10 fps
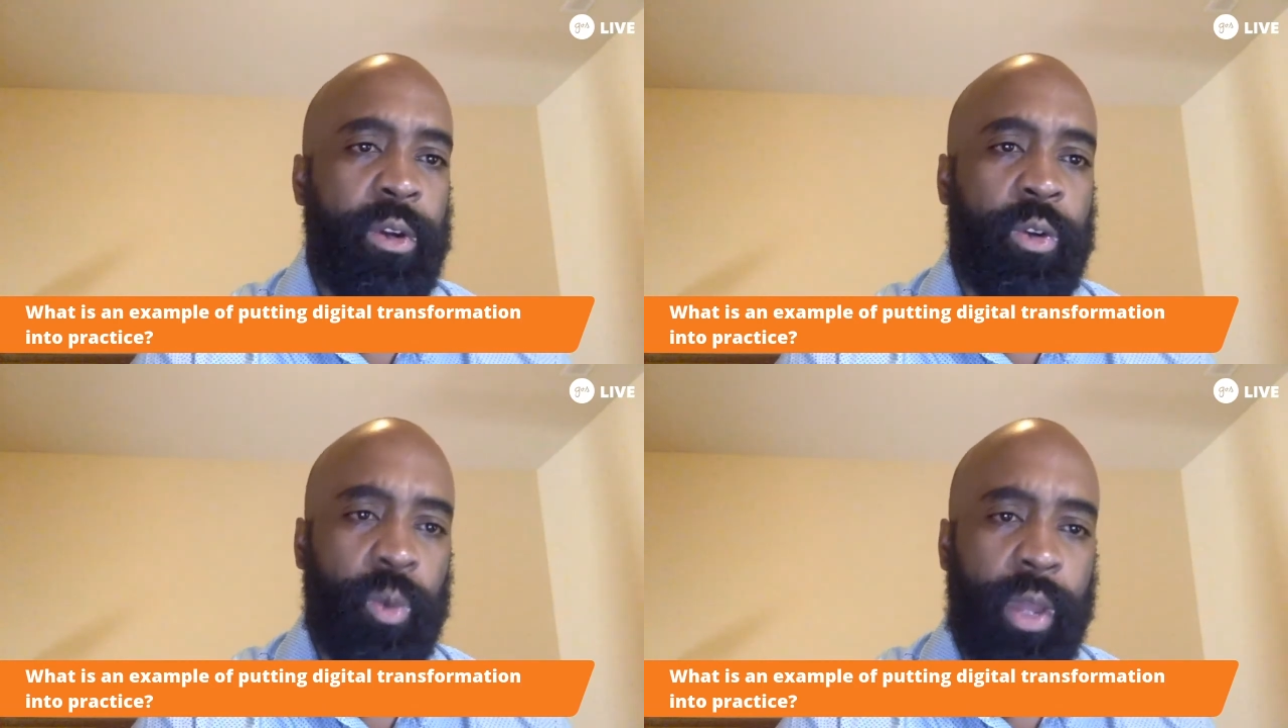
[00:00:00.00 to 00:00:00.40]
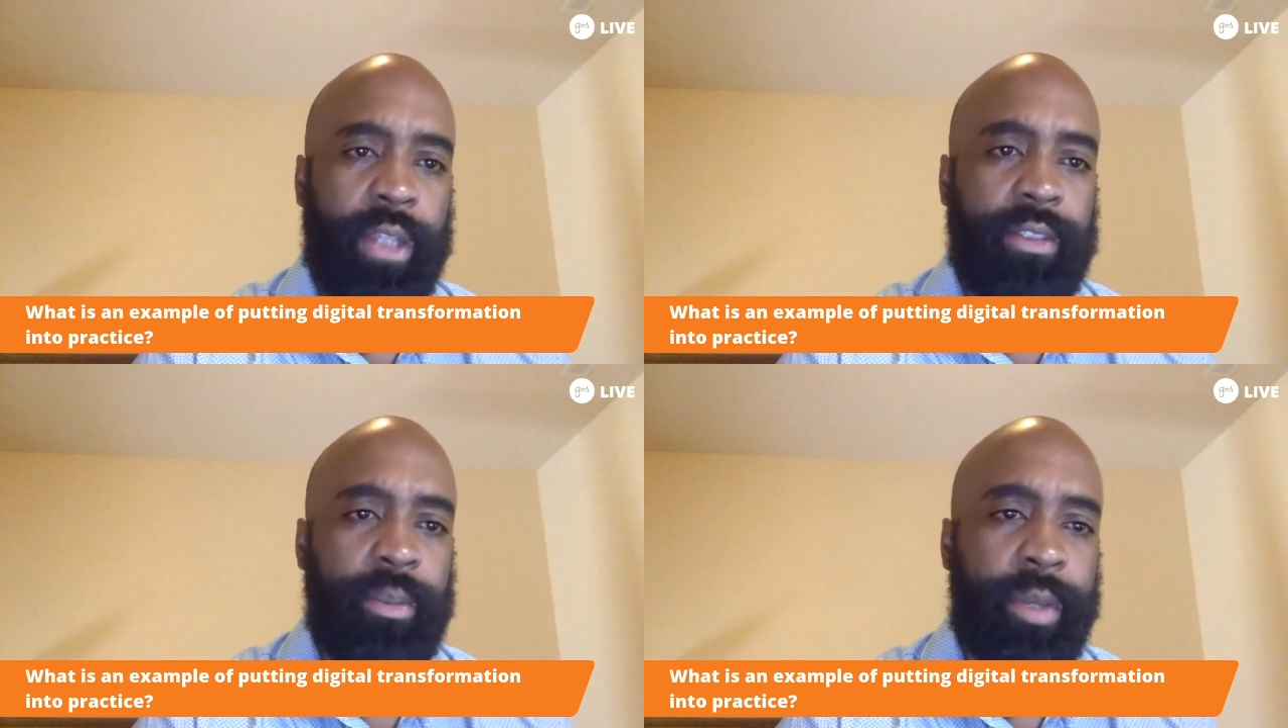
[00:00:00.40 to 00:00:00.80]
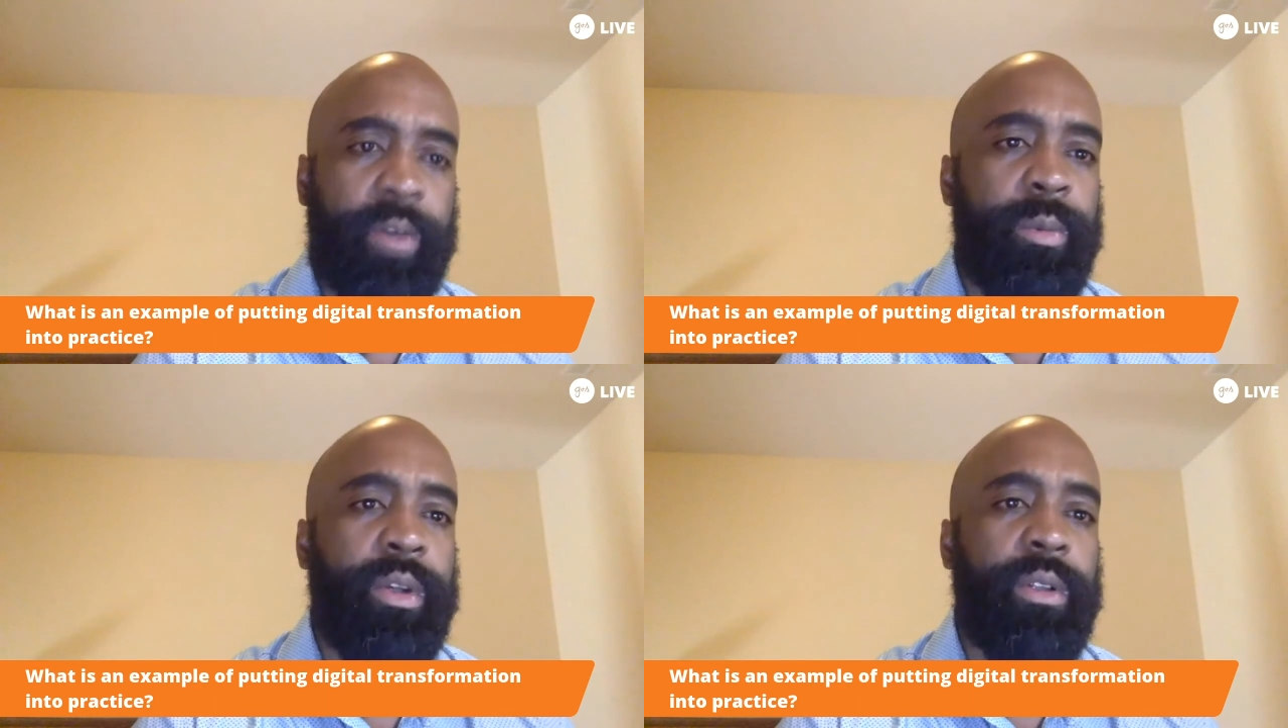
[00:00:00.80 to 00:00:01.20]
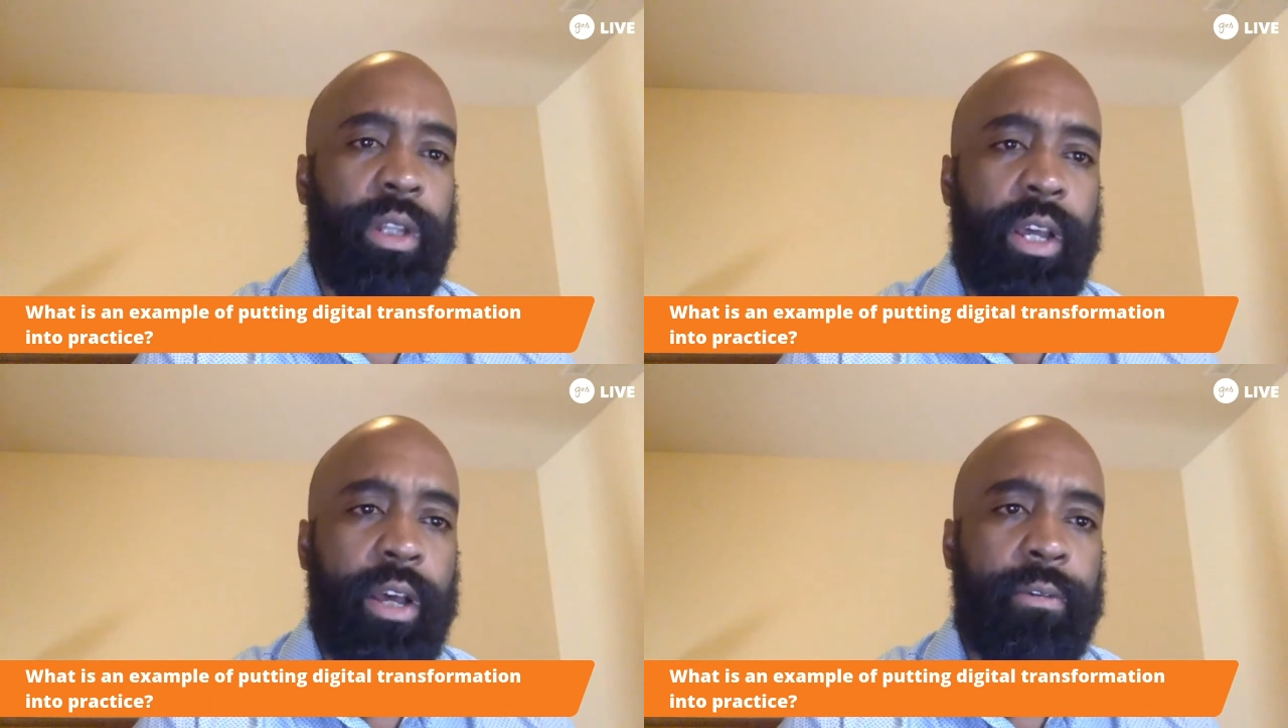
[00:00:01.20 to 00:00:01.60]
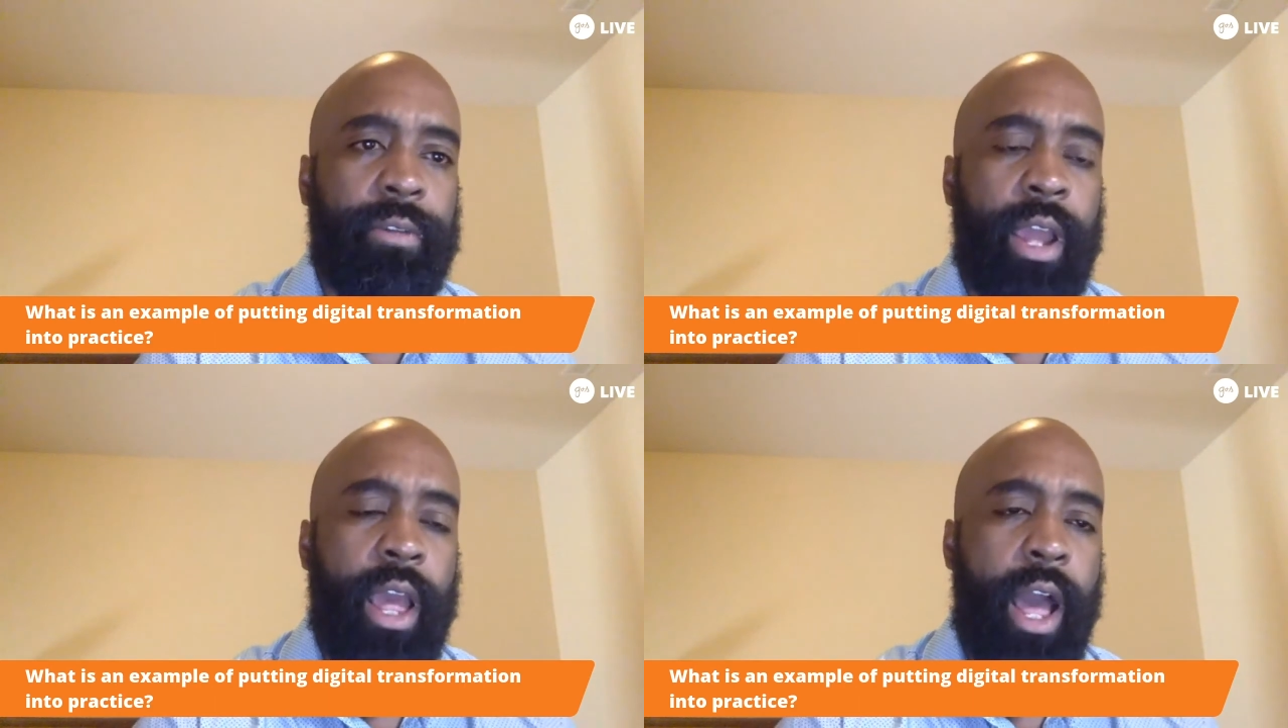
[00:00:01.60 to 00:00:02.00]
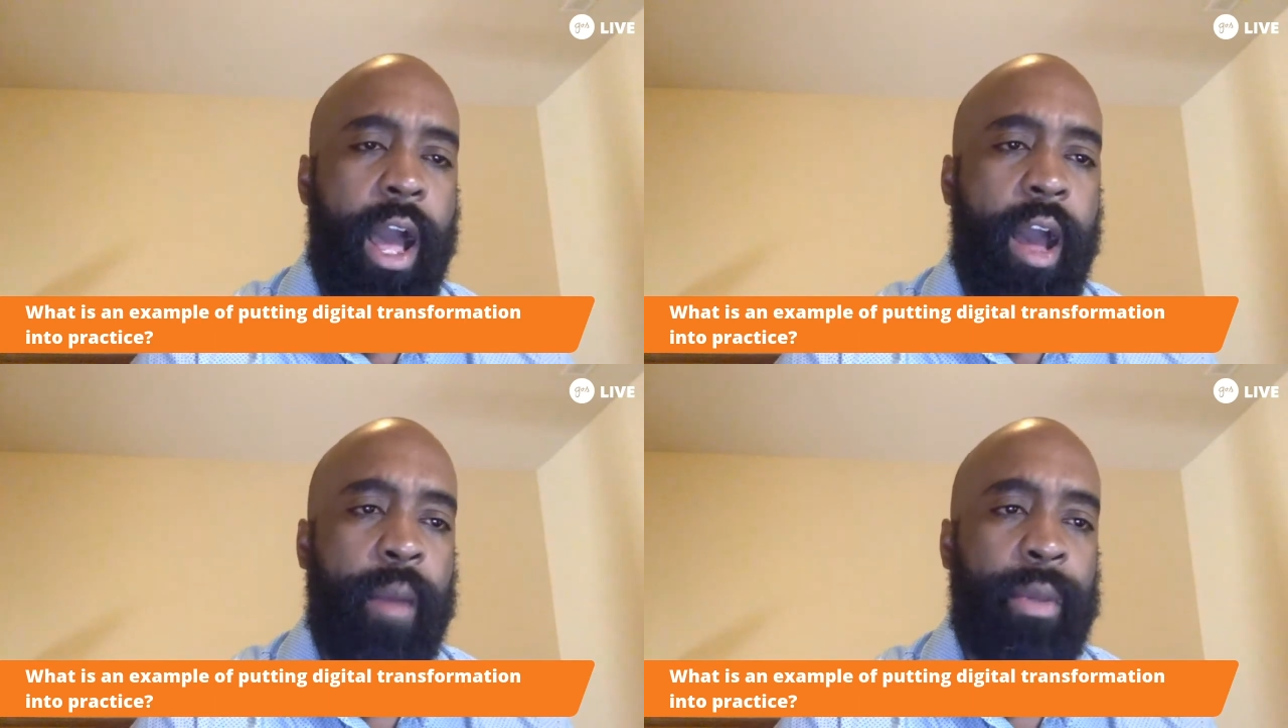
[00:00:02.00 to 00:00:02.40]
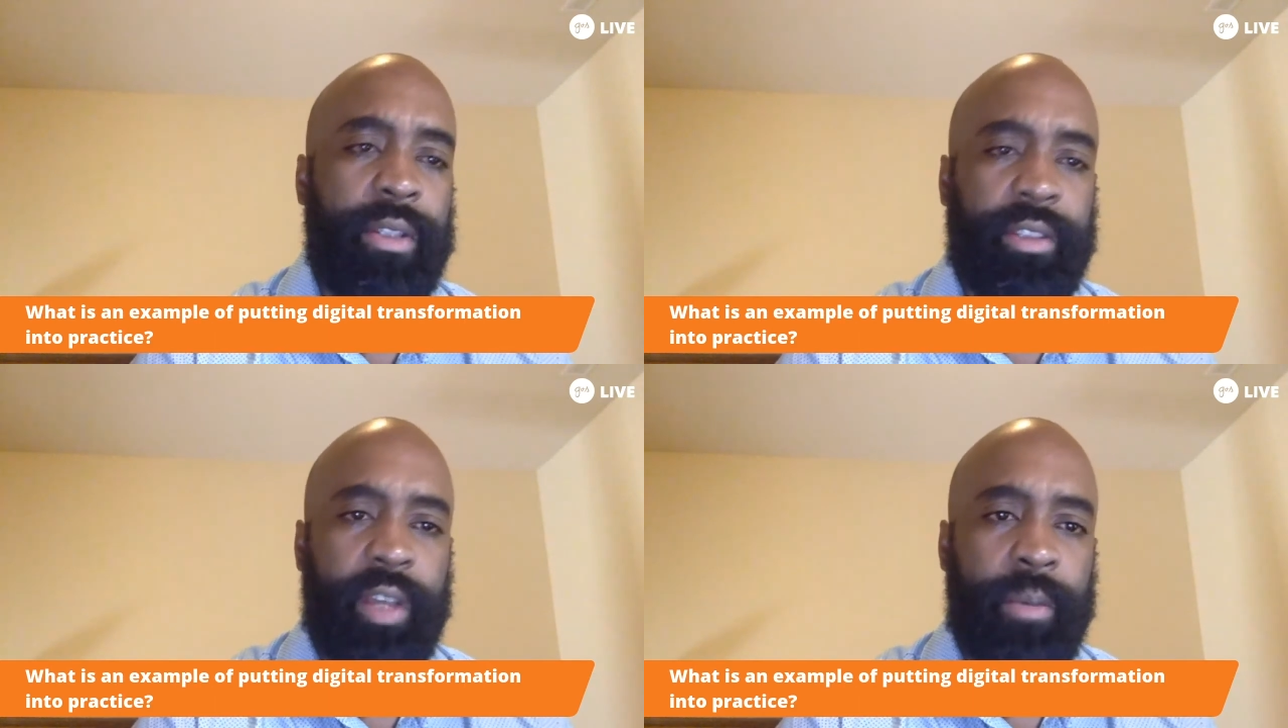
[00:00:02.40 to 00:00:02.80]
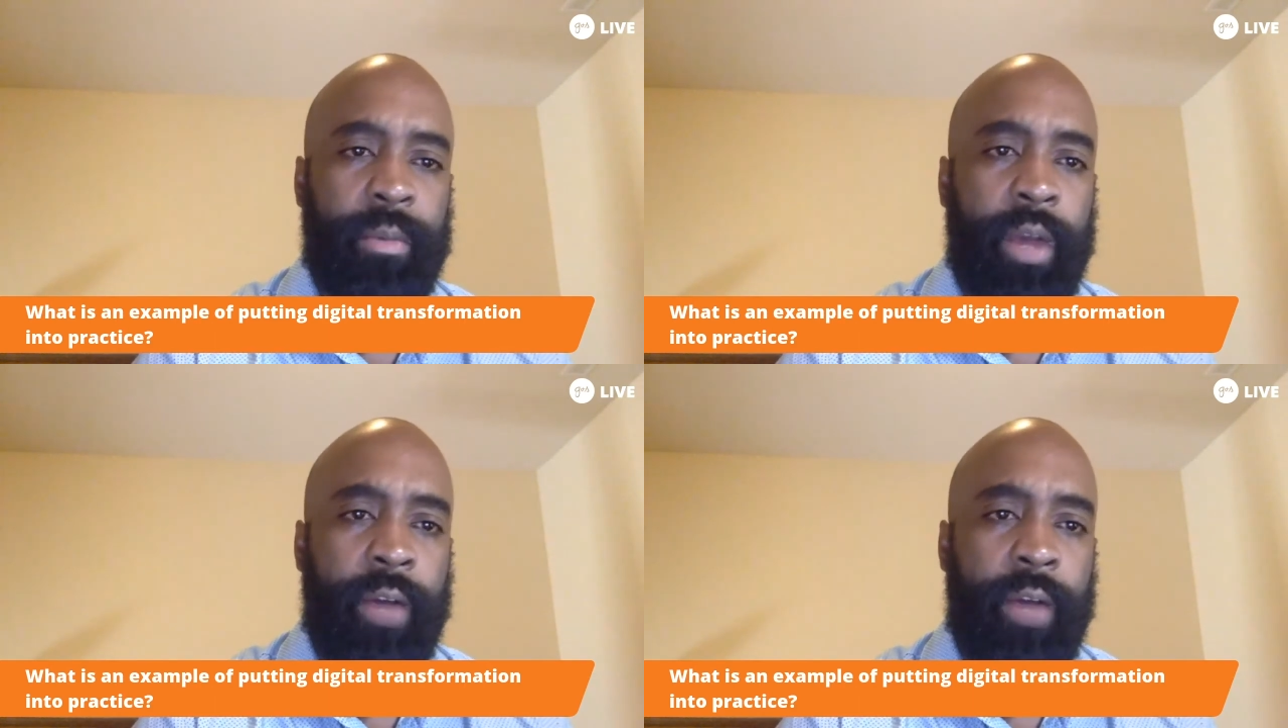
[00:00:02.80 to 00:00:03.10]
create some incremental lift and some